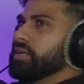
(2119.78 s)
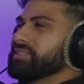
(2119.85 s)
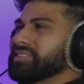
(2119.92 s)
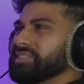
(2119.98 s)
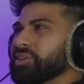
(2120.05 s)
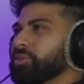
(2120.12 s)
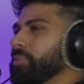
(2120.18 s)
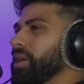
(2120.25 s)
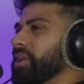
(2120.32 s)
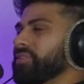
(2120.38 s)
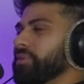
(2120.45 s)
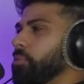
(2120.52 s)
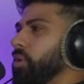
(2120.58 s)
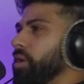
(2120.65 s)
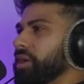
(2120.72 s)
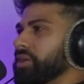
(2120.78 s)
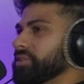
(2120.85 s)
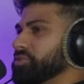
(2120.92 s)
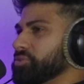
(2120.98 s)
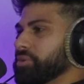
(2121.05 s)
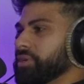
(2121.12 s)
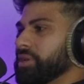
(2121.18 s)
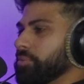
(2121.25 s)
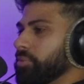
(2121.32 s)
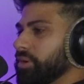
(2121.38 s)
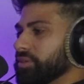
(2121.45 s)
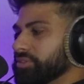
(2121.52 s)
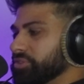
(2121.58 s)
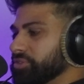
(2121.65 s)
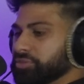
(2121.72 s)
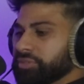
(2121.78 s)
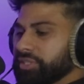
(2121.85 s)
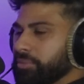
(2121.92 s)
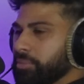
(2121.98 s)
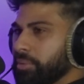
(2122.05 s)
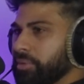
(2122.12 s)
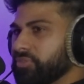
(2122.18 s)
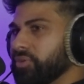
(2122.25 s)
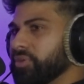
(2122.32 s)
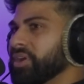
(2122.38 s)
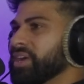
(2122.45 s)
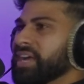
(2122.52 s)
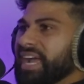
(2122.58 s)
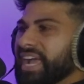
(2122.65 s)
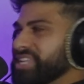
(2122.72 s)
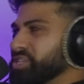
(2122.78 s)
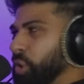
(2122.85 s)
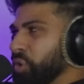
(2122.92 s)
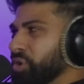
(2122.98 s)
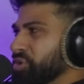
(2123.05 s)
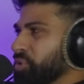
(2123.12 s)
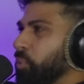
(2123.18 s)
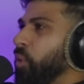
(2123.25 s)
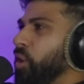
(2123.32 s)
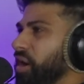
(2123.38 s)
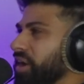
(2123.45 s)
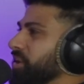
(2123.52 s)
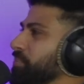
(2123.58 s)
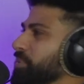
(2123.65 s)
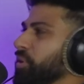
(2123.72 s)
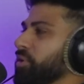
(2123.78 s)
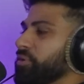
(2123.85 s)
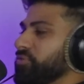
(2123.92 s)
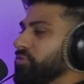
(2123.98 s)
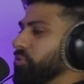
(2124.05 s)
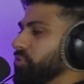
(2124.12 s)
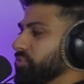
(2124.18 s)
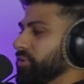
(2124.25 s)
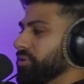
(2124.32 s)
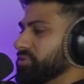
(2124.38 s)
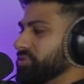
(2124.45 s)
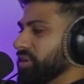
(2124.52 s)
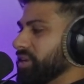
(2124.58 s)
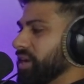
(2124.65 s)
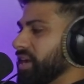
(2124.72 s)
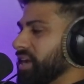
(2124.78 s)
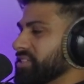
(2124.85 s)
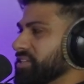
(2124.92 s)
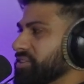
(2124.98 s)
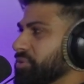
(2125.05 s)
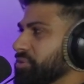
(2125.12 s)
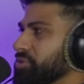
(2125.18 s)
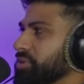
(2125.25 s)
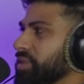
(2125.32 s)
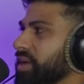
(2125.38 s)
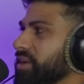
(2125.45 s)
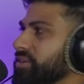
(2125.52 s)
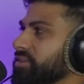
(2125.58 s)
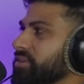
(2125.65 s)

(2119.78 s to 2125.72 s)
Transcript: still, man, if I'm walking the street, I'm crossing the street, I'm on my phone. It's hard to walk and be on your phone though. So I guess I don't do that